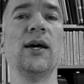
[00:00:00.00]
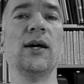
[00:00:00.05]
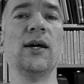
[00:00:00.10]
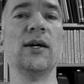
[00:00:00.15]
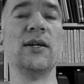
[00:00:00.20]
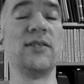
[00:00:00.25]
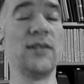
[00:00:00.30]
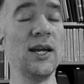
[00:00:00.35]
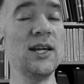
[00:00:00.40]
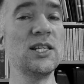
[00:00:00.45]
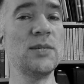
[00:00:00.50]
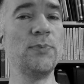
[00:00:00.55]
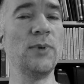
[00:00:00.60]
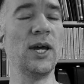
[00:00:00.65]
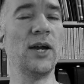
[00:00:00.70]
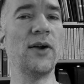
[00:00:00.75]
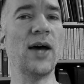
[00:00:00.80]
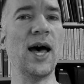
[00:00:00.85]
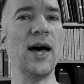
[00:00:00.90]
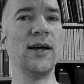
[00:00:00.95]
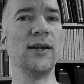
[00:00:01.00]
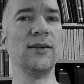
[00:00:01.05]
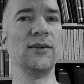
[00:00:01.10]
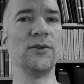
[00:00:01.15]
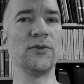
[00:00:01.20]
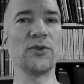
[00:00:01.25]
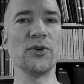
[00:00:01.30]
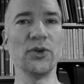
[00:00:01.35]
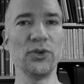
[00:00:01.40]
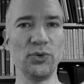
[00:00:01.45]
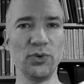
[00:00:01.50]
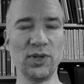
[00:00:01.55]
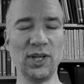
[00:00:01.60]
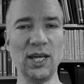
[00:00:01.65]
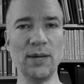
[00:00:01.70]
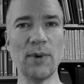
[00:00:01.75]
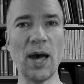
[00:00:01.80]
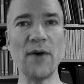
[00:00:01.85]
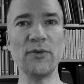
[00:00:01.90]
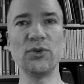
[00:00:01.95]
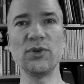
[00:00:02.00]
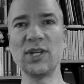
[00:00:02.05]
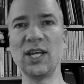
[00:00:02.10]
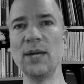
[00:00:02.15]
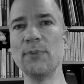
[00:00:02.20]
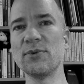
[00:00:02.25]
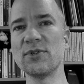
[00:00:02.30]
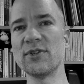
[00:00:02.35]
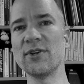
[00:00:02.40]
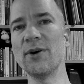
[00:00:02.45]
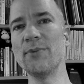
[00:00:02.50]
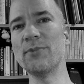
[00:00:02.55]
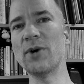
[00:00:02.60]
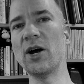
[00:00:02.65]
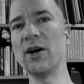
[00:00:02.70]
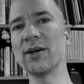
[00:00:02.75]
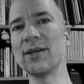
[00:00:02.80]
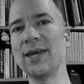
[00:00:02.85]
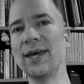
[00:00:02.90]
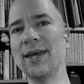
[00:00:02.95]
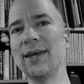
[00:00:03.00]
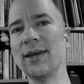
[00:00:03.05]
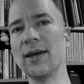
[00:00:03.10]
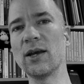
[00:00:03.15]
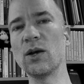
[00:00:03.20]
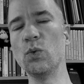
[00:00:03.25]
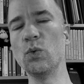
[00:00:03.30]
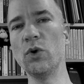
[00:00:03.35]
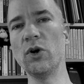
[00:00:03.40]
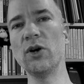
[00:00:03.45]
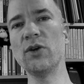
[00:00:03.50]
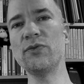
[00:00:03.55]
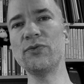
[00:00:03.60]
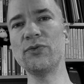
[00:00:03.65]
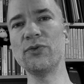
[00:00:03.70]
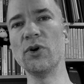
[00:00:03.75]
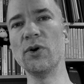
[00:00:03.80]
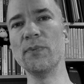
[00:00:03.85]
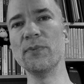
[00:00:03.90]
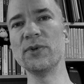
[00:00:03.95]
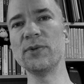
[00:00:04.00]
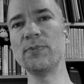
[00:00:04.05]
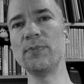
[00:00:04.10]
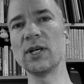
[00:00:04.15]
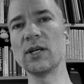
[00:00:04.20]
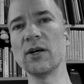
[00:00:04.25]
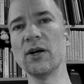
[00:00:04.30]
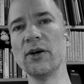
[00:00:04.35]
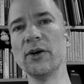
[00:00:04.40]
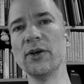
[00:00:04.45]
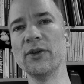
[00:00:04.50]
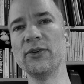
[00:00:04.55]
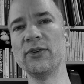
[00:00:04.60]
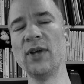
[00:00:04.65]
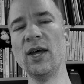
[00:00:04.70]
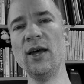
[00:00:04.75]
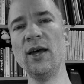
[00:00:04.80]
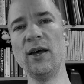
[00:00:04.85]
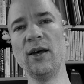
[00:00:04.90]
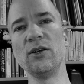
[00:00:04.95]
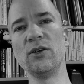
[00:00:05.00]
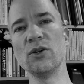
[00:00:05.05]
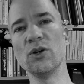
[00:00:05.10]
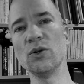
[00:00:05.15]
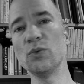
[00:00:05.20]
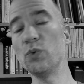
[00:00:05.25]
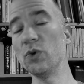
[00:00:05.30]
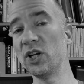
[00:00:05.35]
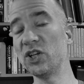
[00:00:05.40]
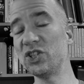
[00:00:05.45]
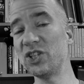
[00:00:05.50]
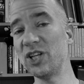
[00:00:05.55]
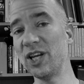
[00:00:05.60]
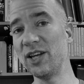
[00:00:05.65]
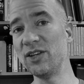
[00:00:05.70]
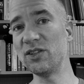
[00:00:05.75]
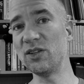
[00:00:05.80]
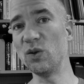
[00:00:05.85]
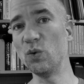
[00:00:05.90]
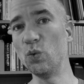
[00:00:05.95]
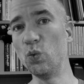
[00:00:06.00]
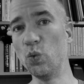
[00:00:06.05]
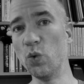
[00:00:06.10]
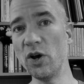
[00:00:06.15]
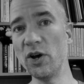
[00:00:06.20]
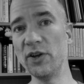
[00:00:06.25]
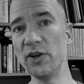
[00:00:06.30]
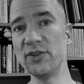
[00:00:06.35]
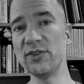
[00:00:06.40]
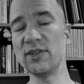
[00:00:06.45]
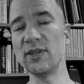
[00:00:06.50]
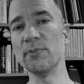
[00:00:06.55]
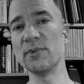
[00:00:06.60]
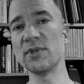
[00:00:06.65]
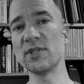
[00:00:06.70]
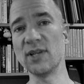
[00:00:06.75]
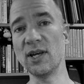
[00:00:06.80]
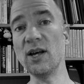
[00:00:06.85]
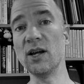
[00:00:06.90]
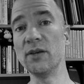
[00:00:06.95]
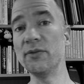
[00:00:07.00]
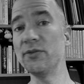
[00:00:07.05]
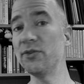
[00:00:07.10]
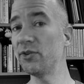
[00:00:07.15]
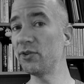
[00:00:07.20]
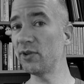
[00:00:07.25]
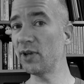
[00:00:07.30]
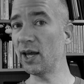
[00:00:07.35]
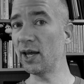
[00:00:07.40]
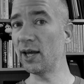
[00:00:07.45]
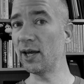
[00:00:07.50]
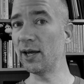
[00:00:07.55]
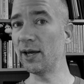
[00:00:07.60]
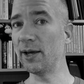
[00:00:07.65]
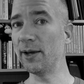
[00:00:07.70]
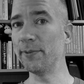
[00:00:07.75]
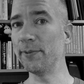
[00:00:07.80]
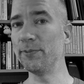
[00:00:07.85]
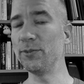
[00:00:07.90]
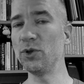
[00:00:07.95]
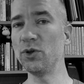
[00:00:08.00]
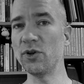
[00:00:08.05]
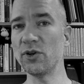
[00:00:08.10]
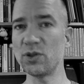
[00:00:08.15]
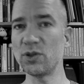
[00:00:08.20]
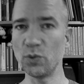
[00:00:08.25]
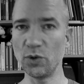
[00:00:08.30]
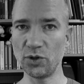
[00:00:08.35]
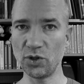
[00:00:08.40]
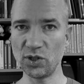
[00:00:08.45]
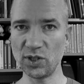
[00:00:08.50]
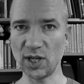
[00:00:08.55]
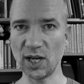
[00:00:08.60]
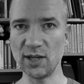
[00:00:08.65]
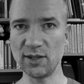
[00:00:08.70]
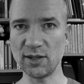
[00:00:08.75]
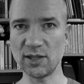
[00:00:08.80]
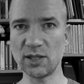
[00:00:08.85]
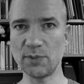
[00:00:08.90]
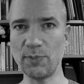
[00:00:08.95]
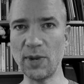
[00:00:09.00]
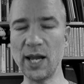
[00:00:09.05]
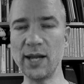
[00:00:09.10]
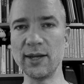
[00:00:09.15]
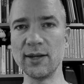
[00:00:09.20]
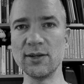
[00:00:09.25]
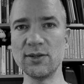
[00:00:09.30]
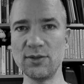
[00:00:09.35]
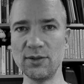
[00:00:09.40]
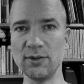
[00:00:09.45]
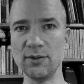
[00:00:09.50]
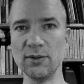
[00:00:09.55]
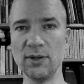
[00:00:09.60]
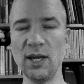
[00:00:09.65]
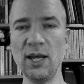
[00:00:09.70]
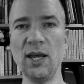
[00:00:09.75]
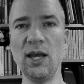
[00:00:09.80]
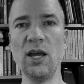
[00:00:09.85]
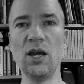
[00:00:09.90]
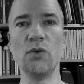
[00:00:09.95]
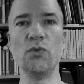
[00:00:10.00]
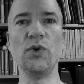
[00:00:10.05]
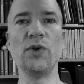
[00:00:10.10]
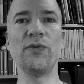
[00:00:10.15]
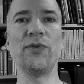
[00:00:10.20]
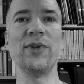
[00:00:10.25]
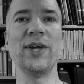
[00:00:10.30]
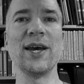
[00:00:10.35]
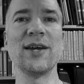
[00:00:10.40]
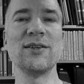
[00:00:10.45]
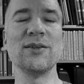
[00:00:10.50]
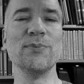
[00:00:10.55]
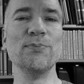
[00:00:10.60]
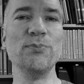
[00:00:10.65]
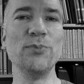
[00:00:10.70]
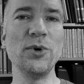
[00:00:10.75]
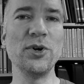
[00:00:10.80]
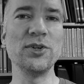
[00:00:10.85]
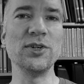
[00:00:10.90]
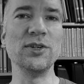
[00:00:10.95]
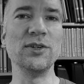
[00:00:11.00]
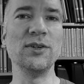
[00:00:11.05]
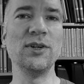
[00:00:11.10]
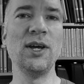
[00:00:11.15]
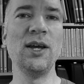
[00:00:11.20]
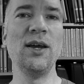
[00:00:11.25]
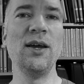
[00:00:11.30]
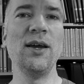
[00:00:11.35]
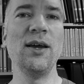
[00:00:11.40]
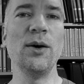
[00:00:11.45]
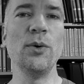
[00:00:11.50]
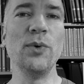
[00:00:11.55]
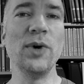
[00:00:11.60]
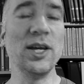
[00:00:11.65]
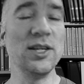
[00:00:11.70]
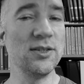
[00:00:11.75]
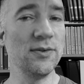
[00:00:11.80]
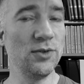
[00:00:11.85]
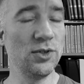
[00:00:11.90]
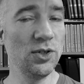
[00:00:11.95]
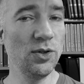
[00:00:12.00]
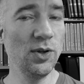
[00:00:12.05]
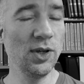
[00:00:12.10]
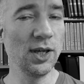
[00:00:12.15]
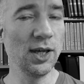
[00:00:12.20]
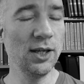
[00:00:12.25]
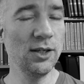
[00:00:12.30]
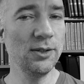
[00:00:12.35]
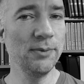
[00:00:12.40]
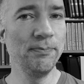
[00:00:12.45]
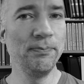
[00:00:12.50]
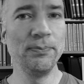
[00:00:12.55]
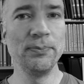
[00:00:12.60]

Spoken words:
Shakespeare, and of course you have to keep some archaic word forms because you don't want to change the words themselves. You just want to change the spelling to reflect modern ways of doing it.